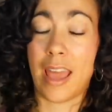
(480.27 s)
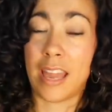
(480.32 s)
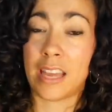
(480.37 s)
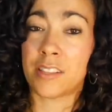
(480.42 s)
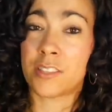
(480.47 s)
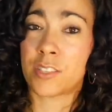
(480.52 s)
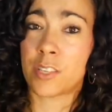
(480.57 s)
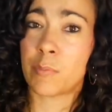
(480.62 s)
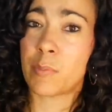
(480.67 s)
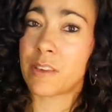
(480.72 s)

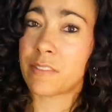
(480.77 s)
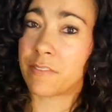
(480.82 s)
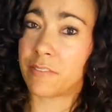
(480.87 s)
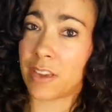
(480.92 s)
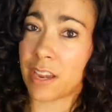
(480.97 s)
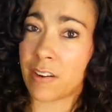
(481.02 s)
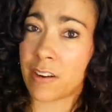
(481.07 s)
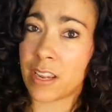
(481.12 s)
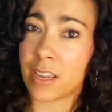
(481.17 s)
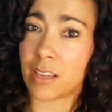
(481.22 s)
And to be
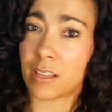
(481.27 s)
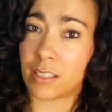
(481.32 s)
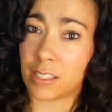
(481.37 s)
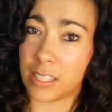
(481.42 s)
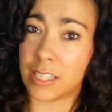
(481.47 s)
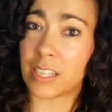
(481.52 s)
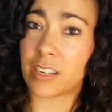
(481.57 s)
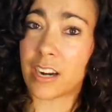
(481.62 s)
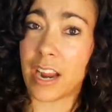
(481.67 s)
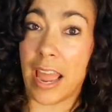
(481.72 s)
very
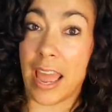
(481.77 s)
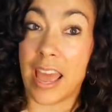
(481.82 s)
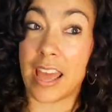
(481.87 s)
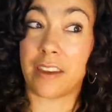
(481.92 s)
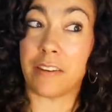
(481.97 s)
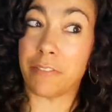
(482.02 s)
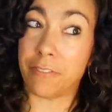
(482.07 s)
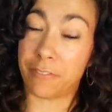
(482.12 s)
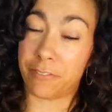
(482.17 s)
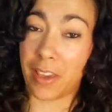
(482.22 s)
clear
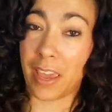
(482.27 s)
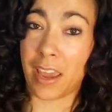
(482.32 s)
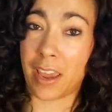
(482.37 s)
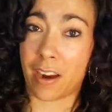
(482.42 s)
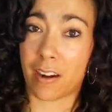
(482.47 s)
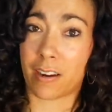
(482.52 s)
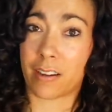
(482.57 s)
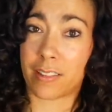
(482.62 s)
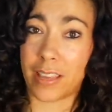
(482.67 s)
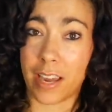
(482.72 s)
and
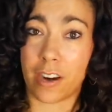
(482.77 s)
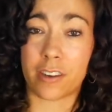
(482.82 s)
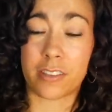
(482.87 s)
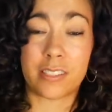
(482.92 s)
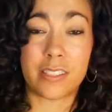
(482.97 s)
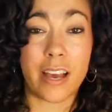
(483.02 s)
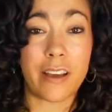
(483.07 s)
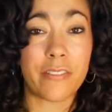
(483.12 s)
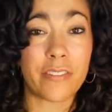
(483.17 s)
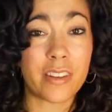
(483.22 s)
fair, they are
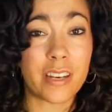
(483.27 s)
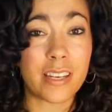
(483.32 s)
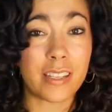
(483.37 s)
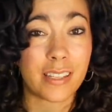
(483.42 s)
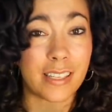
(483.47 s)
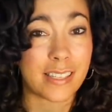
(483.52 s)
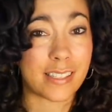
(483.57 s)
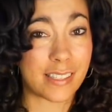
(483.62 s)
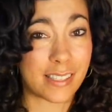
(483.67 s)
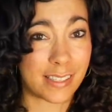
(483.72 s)

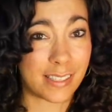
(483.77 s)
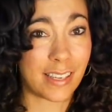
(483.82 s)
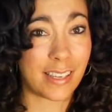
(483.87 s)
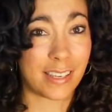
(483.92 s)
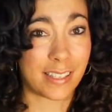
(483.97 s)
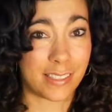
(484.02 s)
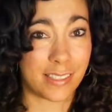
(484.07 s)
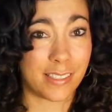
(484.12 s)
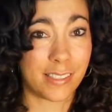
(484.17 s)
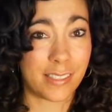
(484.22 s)
definitely
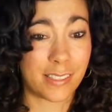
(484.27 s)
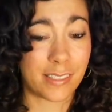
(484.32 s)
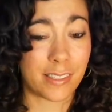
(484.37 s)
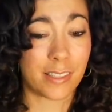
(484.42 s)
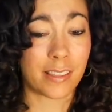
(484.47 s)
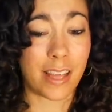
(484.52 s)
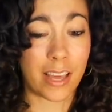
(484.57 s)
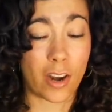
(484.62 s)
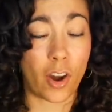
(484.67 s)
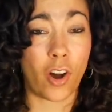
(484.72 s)
sins
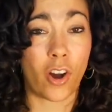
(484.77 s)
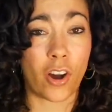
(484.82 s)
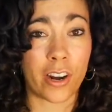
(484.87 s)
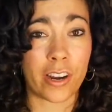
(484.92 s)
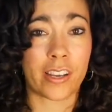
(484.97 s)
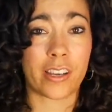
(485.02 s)
that are